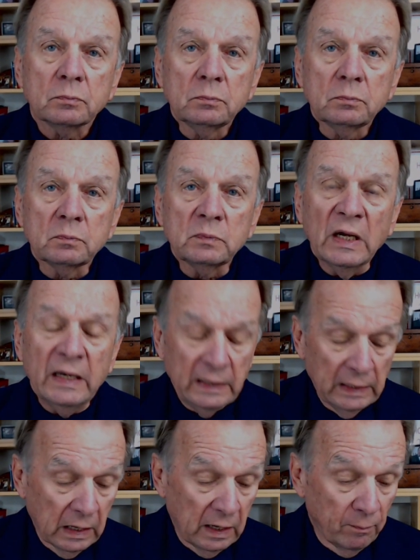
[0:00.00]

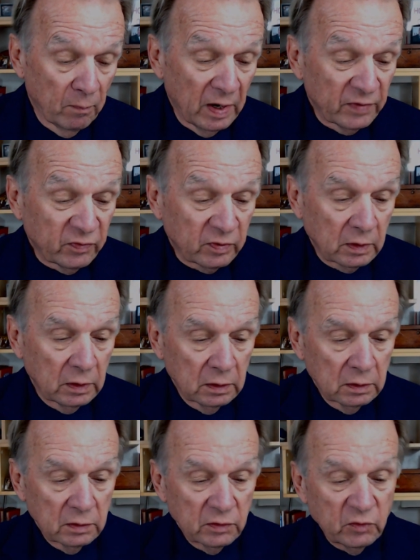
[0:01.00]
Elon Musk
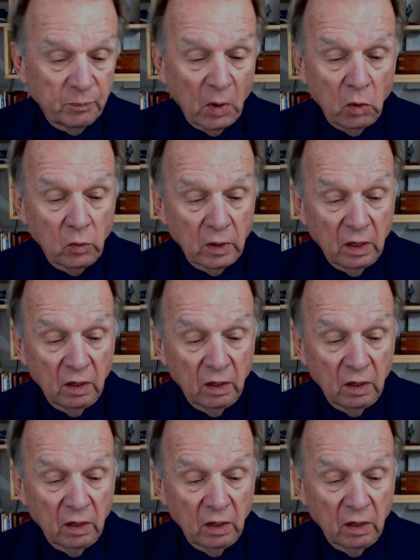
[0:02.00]
spoke of